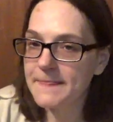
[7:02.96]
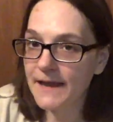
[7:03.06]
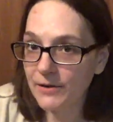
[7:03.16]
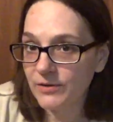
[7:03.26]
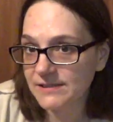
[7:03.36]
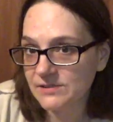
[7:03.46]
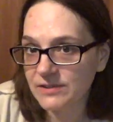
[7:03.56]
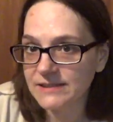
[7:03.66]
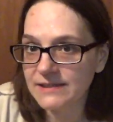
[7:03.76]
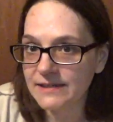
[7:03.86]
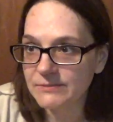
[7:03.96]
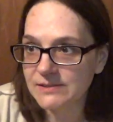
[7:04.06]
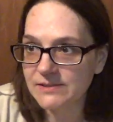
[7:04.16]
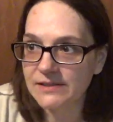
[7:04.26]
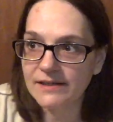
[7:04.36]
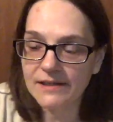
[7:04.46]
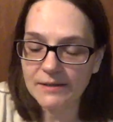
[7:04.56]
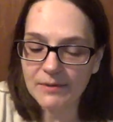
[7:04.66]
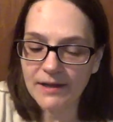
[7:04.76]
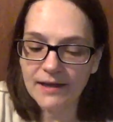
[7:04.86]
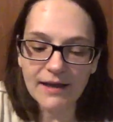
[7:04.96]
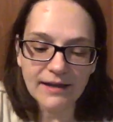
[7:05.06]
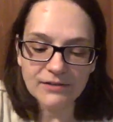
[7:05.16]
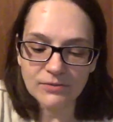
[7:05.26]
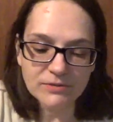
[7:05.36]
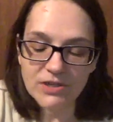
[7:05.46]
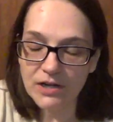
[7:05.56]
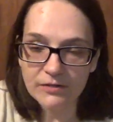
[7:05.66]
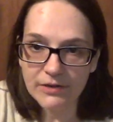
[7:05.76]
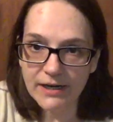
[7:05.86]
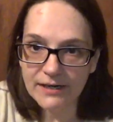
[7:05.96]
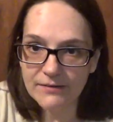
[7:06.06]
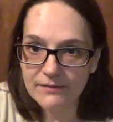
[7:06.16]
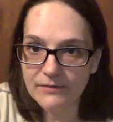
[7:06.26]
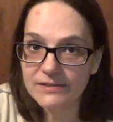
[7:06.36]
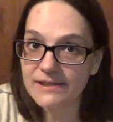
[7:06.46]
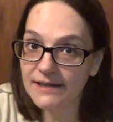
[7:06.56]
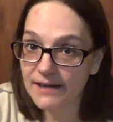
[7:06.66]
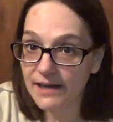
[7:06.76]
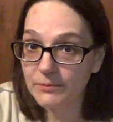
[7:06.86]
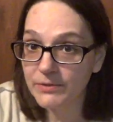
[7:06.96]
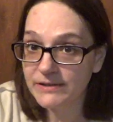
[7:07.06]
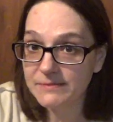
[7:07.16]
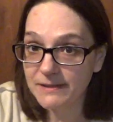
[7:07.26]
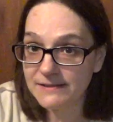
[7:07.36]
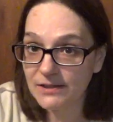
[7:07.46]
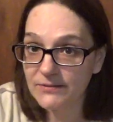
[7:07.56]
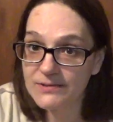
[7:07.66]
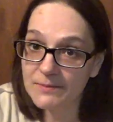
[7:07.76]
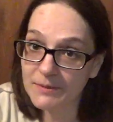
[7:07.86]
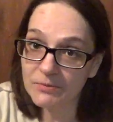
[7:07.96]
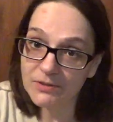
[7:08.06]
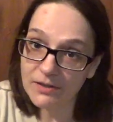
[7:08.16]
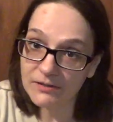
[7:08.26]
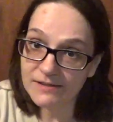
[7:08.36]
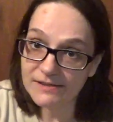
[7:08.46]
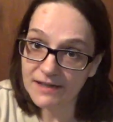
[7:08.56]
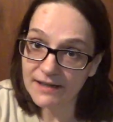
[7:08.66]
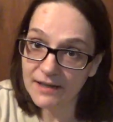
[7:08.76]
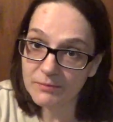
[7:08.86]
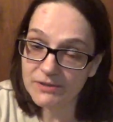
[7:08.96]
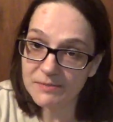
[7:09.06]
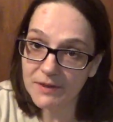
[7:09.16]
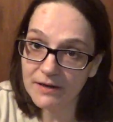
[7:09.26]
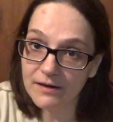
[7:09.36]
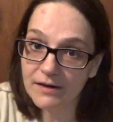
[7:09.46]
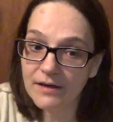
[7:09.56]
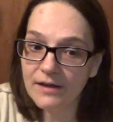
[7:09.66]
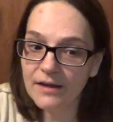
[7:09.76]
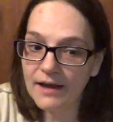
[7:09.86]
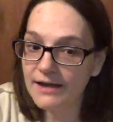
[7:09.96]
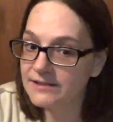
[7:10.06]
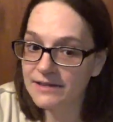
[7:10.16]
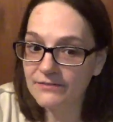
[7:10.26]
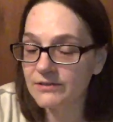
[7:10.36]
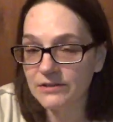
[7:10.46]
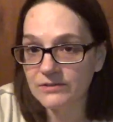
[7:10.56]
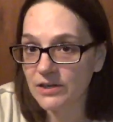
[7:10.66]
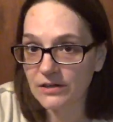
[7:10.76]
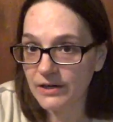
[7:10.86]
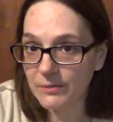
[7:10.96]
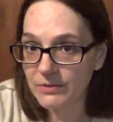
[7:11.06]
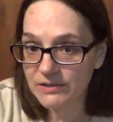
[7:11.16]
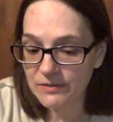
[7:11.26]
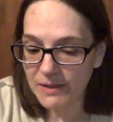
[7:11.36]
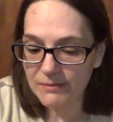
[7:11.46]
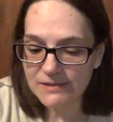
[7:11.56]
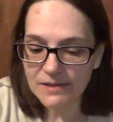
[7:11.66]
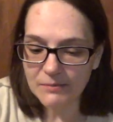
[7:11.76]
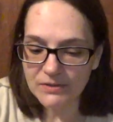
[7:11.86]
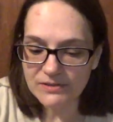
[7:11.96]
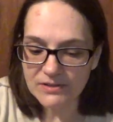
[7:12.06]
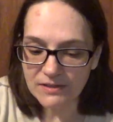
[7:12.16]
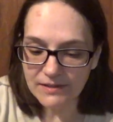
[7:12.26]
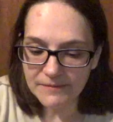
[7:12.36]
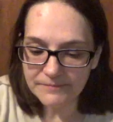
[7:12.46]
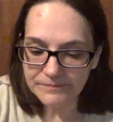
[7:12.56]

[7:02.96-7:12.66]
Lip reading: I will also link to Amazon, eBay. I don't tolerate secondhand books myself. Some people tolerate secondhand books better. I definitely don't tolerate books from Amazon personally.